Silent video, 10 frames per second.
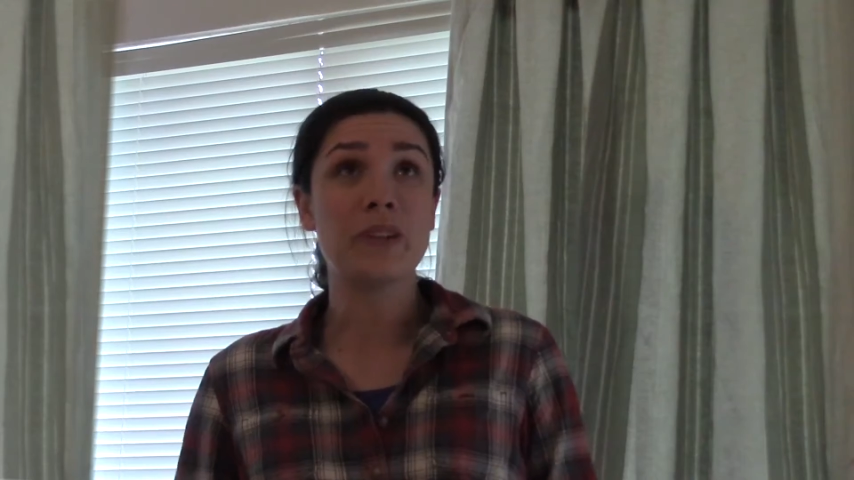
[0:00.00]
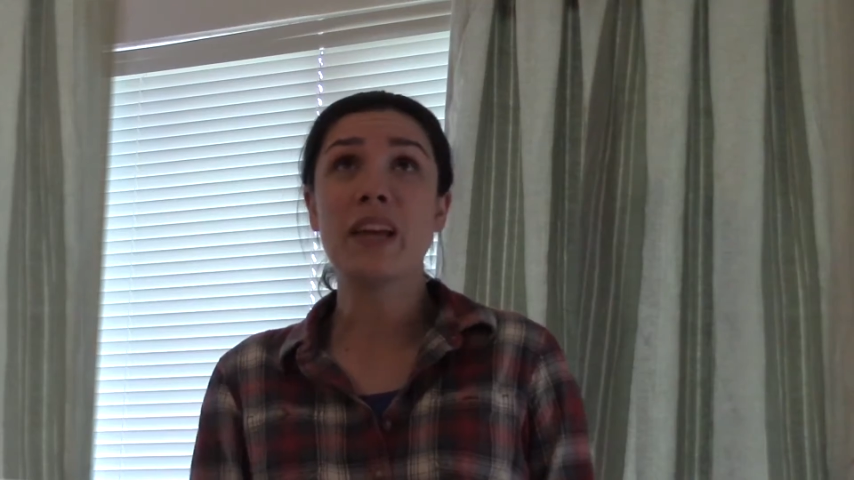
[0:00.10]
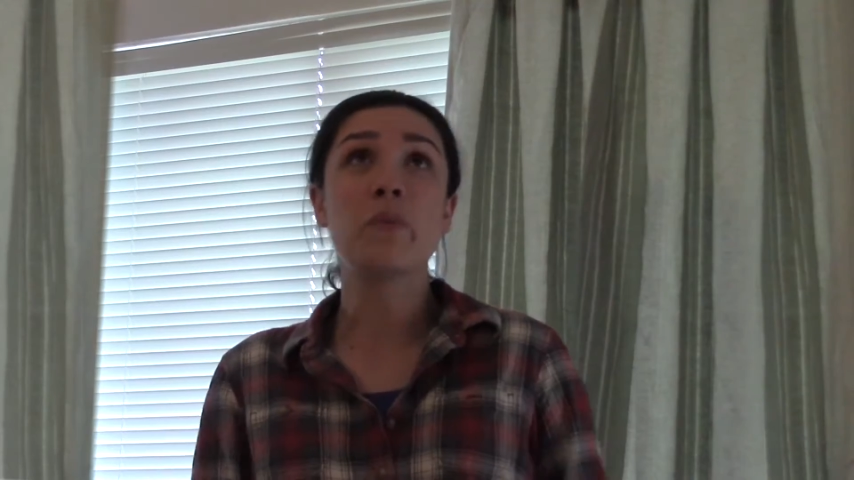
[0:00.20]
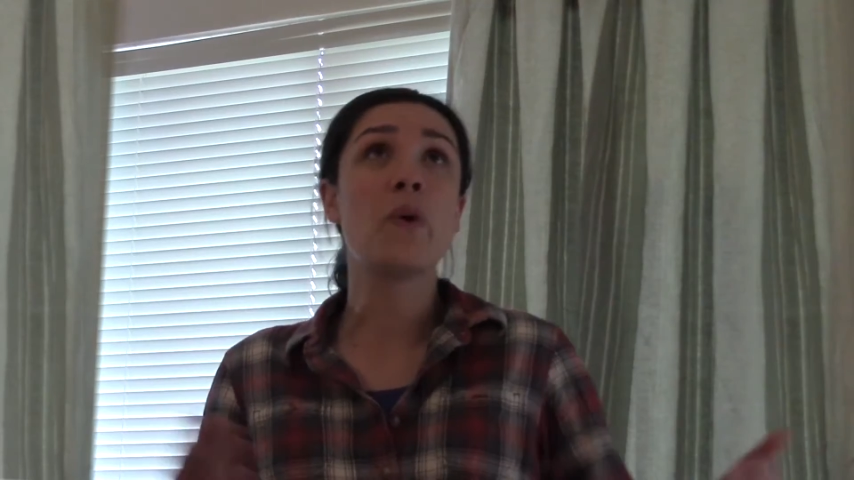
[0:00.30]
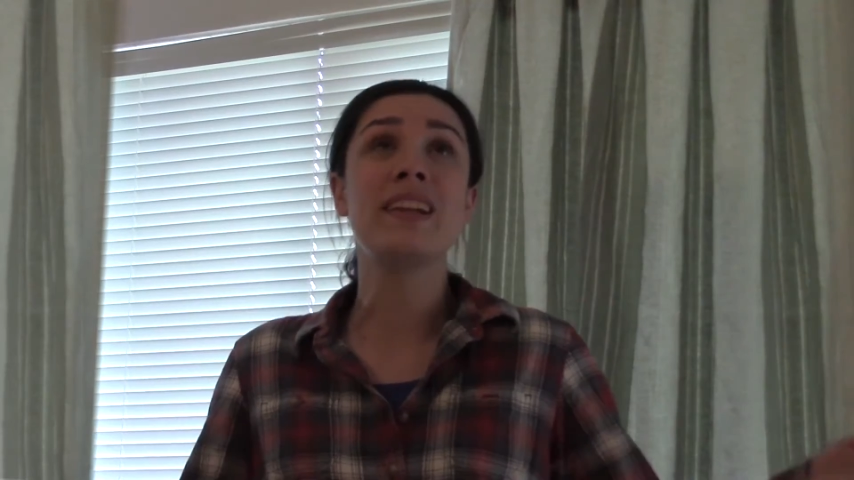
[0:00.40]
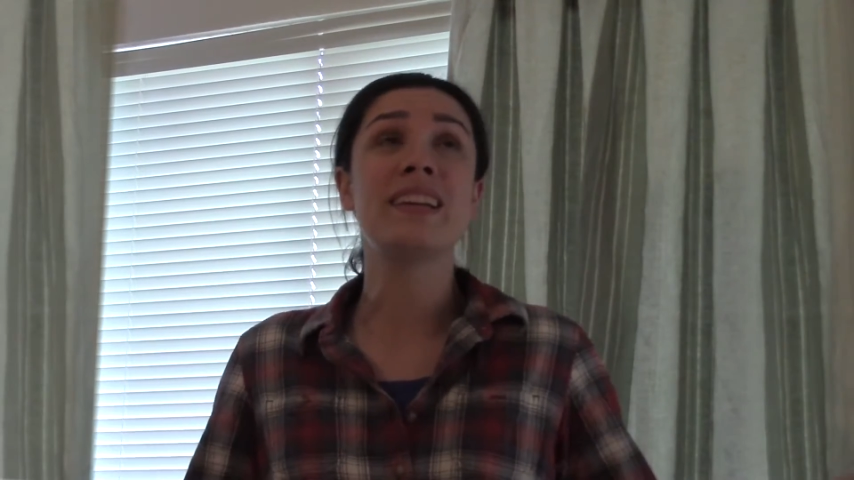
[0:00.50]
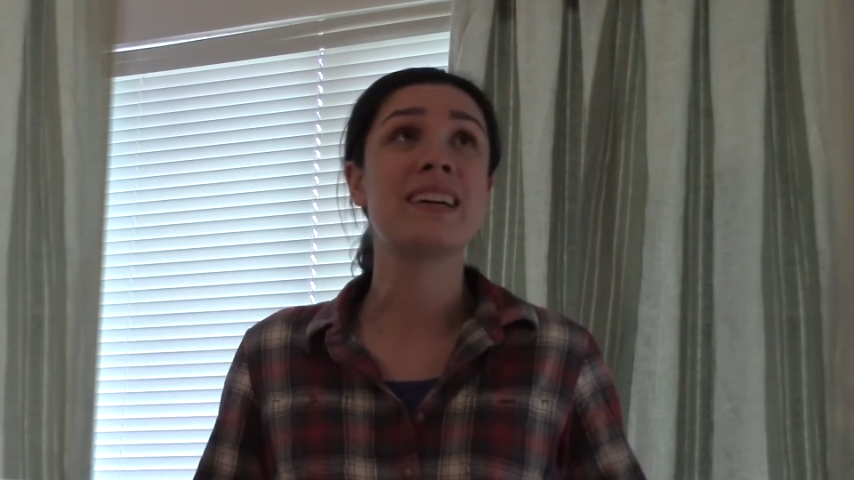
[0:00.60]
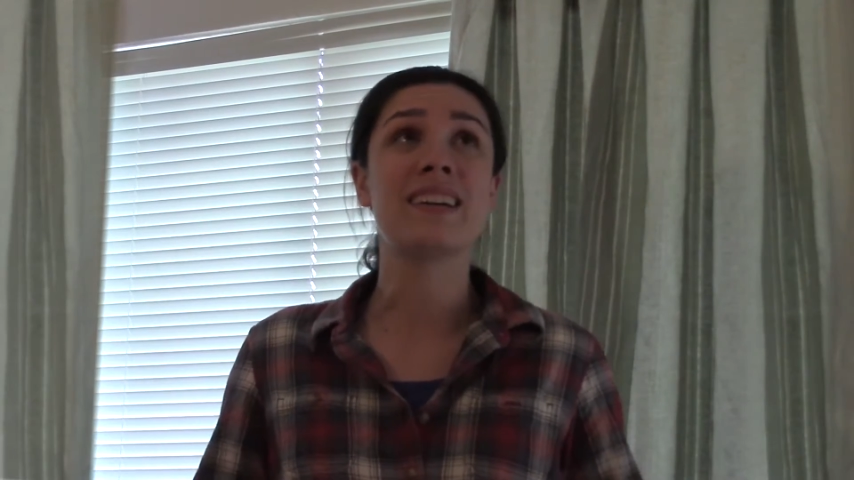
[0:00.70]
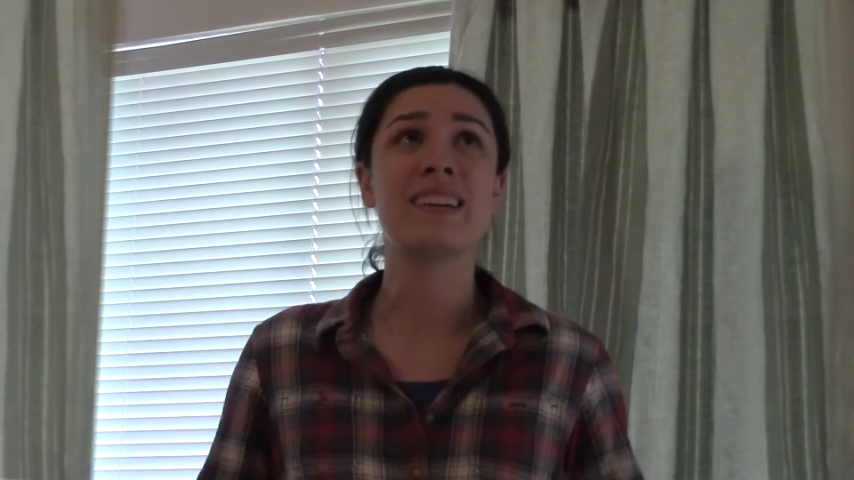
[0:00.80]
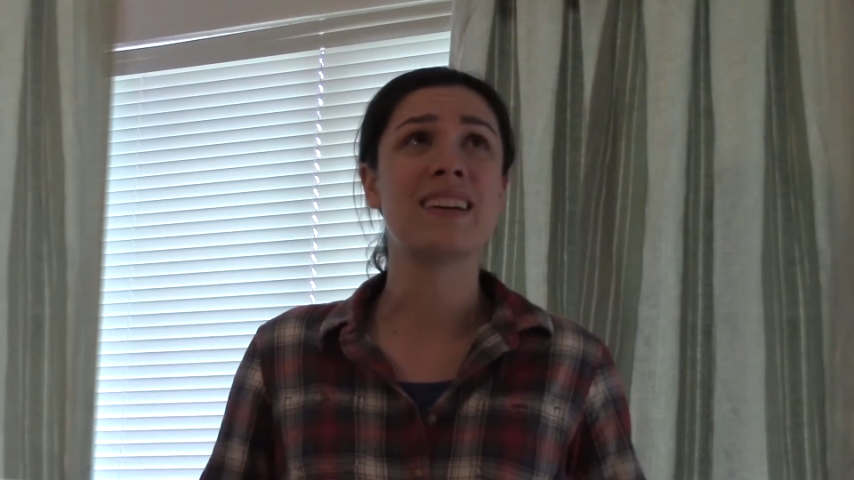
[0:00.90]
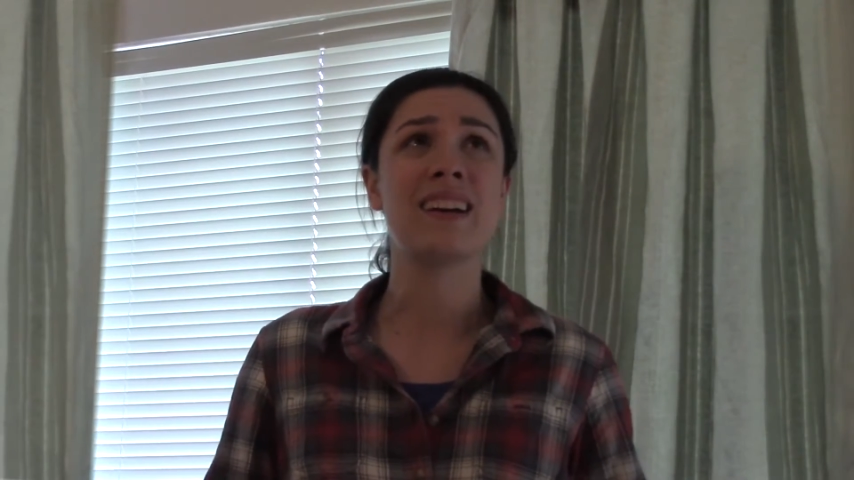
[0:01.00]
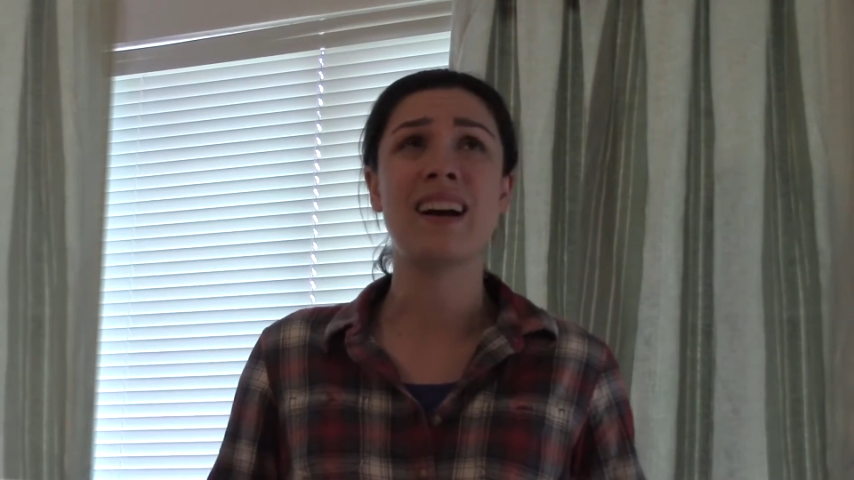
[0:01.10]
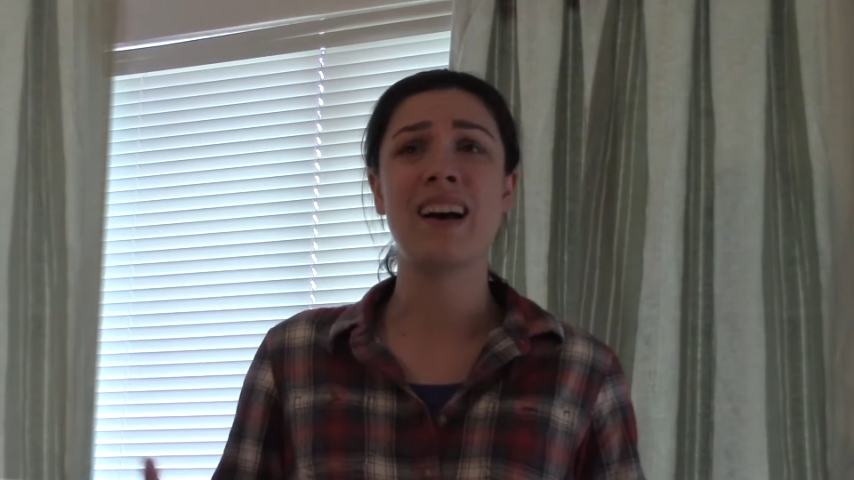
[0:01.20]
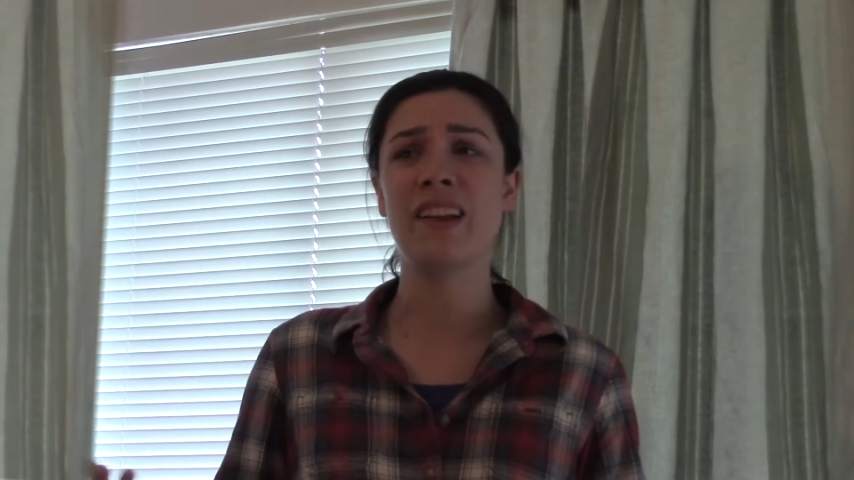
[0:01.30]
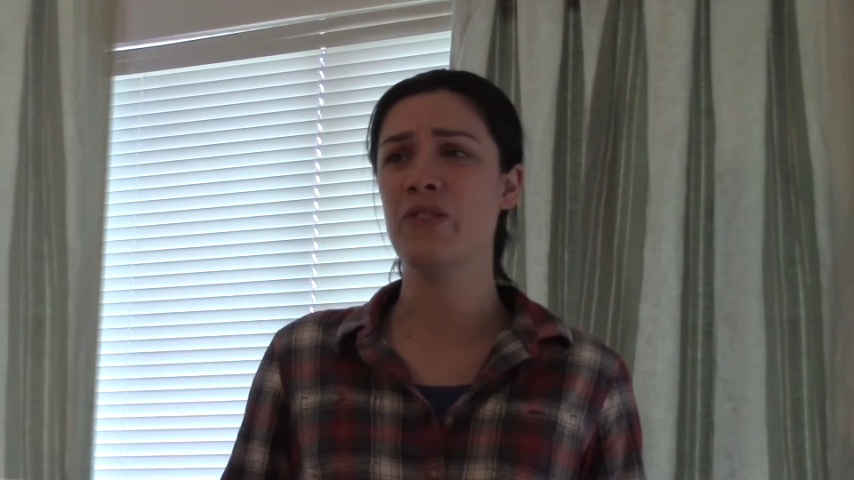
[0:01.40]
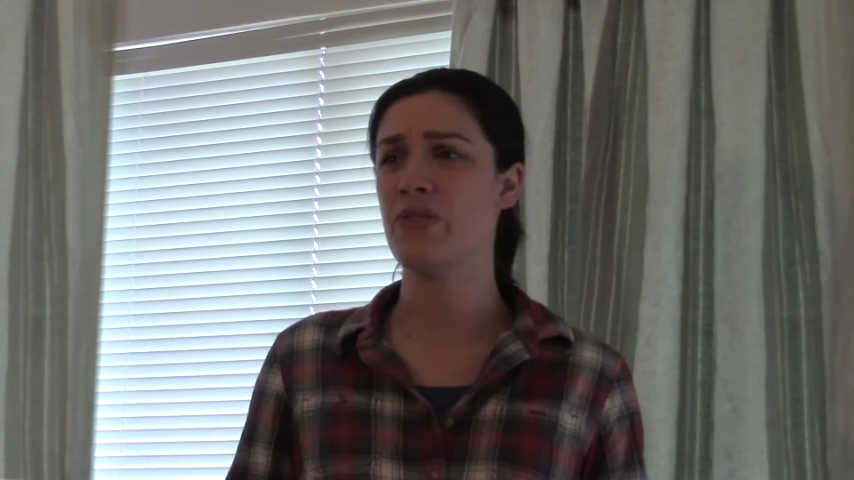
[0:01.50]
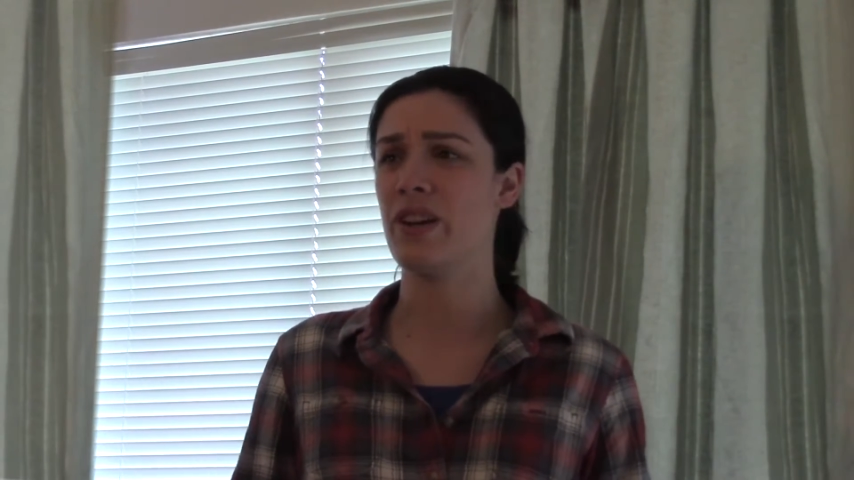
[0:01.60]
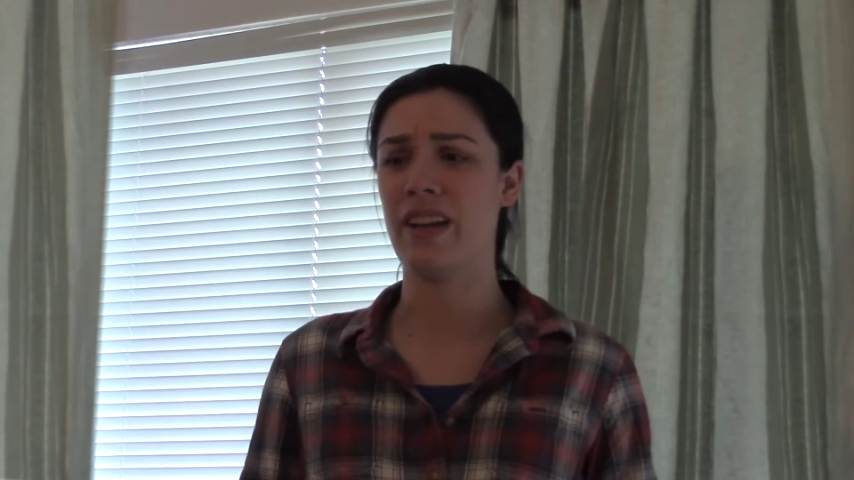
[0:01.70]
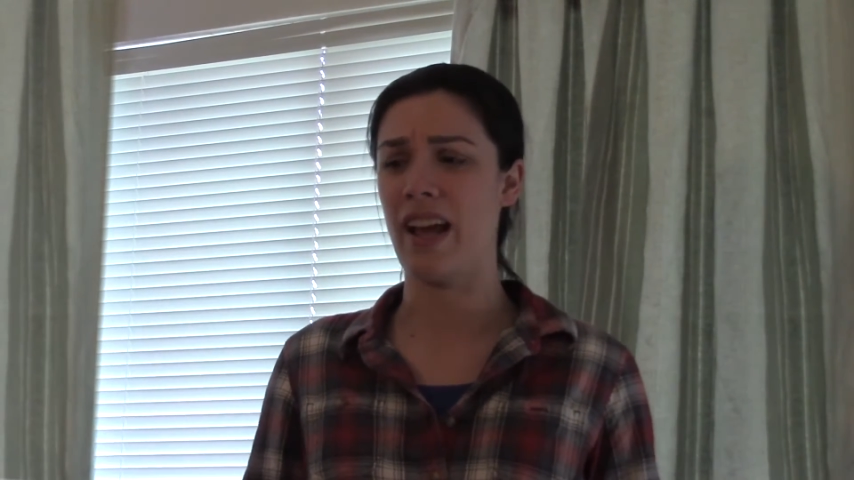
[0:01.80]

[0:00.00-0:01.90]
like 1 in 100,